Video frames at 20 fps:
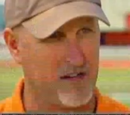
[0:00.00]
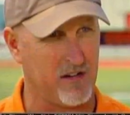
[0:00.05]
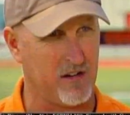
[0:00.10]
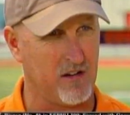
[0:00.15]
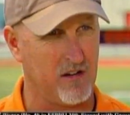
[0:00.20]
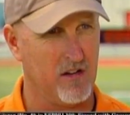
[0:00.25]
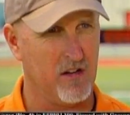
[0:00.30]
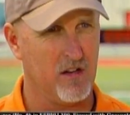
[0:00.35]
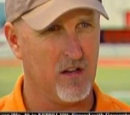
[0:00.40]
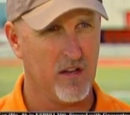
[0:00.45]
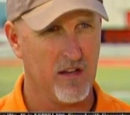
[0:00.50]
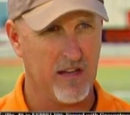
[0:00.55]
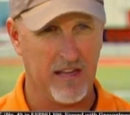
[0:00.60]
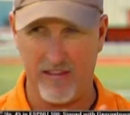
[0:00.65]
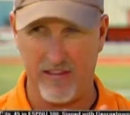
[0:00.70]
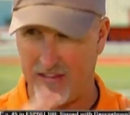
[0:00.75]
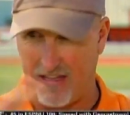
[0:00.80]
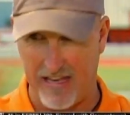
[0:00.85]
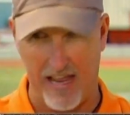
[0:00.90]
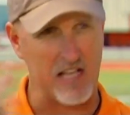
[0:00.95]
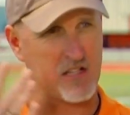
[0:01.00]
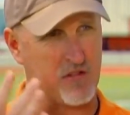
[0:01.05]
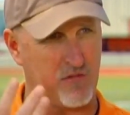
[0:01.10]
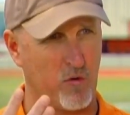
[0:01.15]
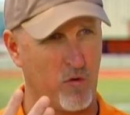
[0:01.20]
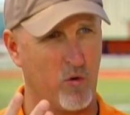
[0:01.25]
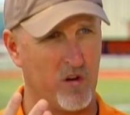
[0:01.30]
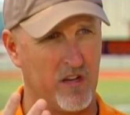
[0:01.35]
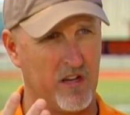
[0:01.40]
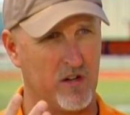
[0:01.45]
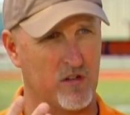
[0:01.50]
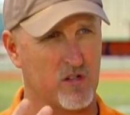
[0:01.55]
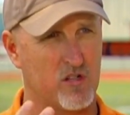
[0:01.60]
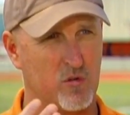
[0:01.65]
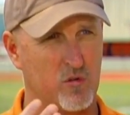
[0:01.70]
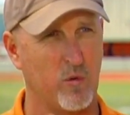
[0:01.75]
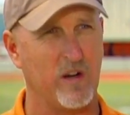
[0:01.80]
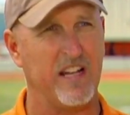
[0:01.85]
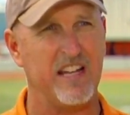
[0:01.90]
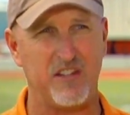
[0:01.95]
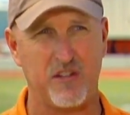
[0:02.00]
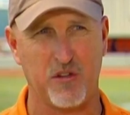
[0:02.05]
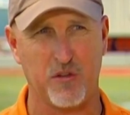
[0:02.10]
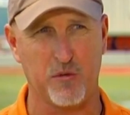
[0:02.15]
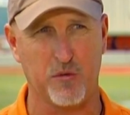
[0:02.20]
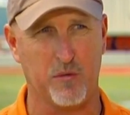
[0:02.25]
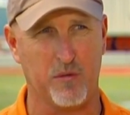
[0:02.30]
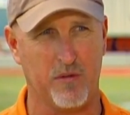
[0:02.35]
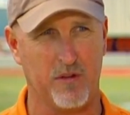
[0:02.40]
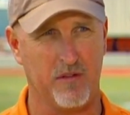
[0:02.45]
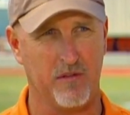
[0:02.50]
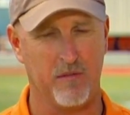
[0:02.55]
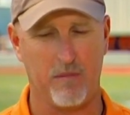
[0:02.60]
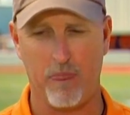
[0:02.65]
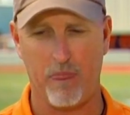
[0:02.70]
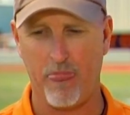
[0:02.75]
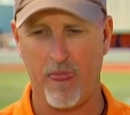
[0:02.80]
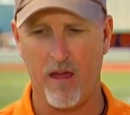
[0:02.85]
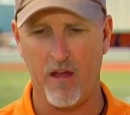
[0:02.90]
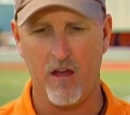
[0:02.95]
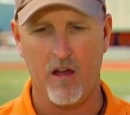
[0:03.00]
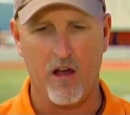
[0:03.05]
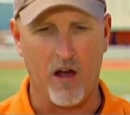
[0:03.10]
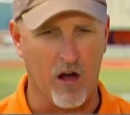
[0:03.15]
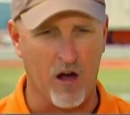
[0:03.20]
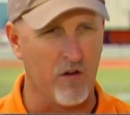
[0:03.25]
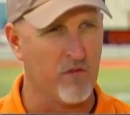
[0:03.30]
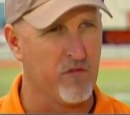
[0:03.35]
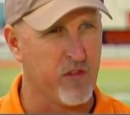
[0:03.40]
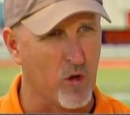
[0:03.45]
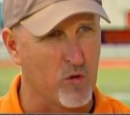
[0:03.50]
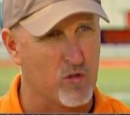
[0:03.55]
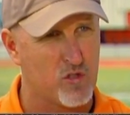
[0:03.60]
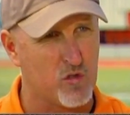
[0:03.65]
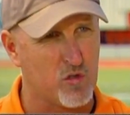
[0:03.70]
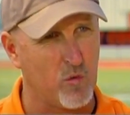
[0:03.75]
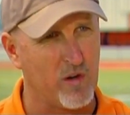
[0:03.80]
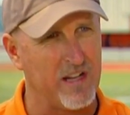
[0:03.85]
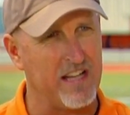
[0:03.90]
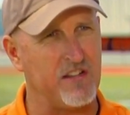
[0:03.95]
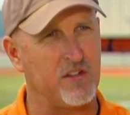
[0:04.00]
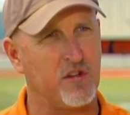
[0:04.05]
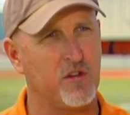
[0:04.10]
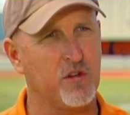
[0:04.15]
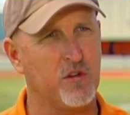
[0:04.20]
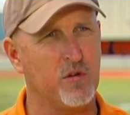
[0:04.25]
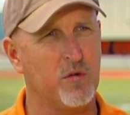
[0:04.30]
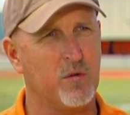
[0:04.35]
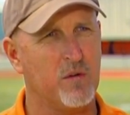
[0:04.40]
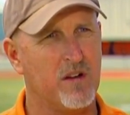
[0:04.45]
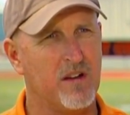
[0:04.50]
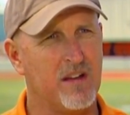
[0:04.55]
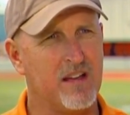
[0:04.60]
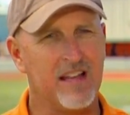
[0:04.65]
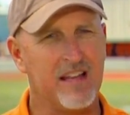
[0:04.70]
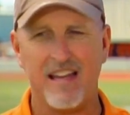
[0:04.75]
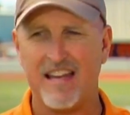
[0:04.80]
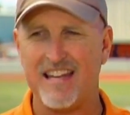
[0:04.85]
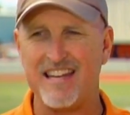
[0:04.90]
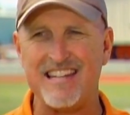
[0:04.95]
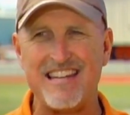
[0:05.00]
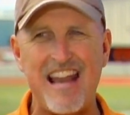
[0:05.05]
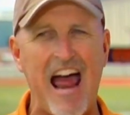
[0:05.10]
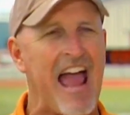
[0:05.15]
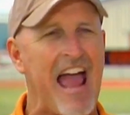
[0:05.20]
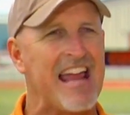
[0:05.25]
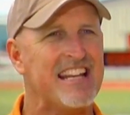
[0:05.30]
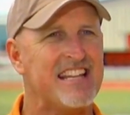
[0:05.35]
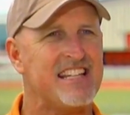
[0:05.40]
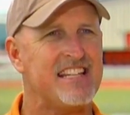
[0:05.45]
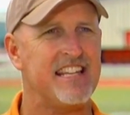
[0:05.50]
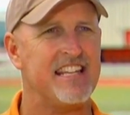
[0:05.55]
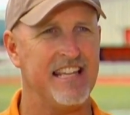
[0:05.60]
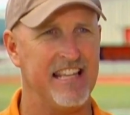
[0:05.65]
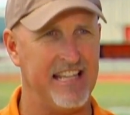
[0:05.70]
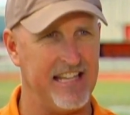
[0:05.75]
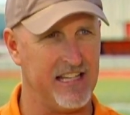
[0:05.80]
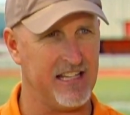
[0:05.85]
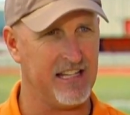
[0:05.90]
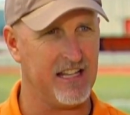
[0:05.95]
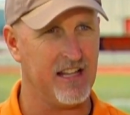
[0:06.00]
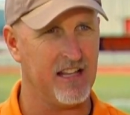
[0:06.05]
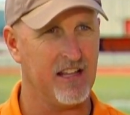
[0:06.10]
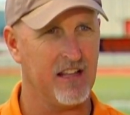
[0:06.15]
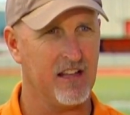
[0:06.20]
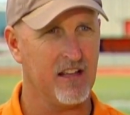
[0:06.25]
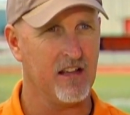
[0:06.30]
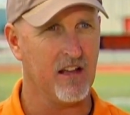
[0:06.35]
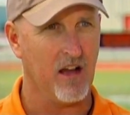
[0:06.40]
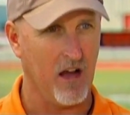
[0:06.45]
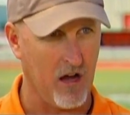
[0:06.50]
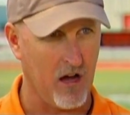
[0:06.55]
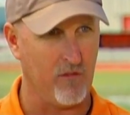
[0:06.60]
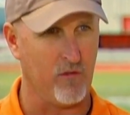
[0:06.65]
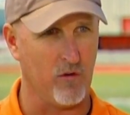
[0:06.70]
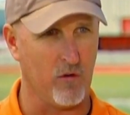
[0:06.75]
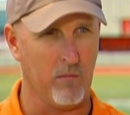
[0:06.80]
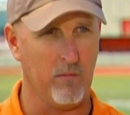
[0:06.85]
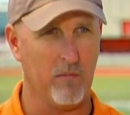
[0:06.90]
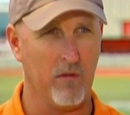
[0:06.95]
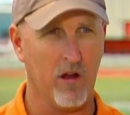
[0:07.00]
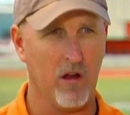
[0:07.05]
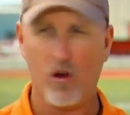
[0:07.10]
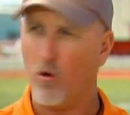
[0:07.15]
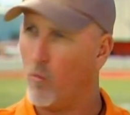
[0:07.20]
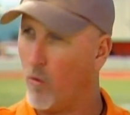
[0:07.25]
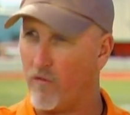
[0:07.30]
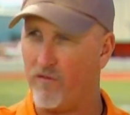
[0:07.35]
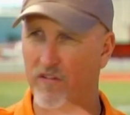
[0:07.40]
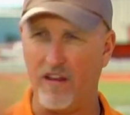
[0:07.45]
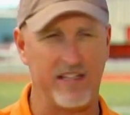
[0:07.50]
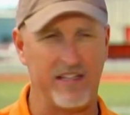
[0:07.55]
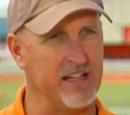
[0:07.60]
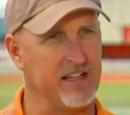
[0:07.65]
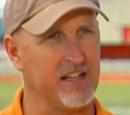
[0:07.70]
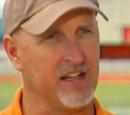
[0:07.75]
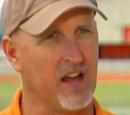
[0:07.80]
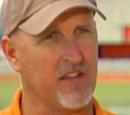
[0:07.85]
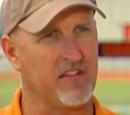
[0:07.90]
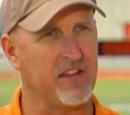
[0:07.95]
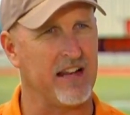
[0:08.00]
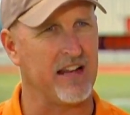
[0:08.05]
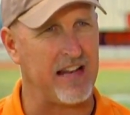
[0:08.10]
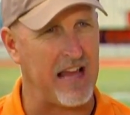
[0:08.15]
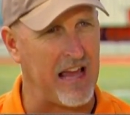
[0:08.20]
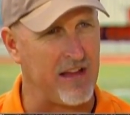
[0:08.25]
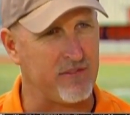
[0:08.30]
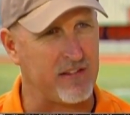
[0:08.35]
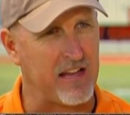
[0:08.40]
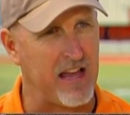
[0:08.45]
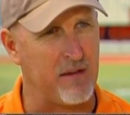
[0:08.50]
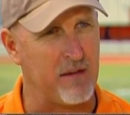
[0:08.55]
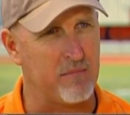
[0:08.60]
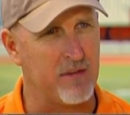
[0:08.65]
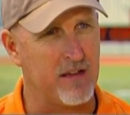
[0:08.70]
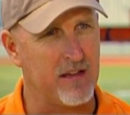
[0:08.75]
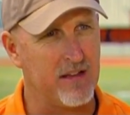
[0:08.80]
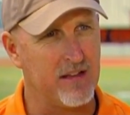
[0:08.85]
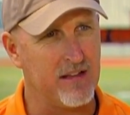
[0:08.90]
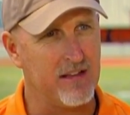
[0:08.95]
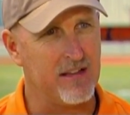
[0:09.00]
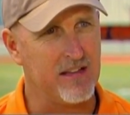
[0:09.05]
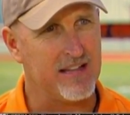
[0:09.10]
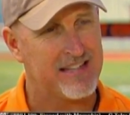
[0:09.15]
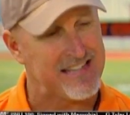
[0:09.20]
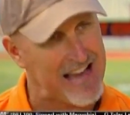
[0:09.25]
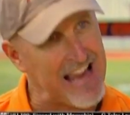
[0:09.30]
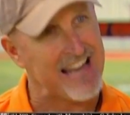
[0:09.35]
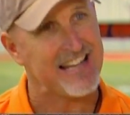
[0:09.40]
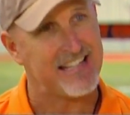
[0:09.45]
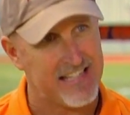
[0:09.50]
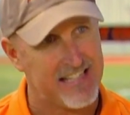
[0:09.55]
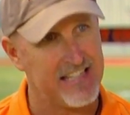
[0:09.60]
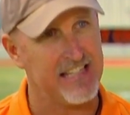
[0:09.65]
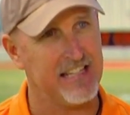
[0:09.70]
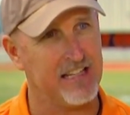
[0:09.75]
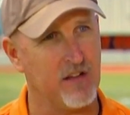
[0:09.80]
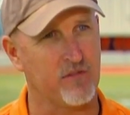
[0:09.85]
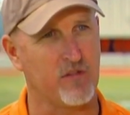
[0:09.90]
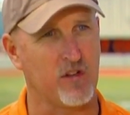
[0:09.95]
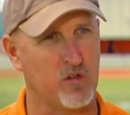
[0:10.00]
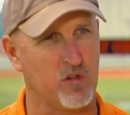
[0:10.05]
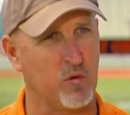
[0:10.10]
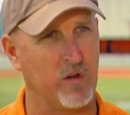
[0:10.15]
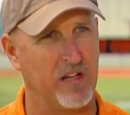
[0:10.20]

here in the last four years. 22. Of those 22, 19 of them were 50 to nothing at halftime. 19 of the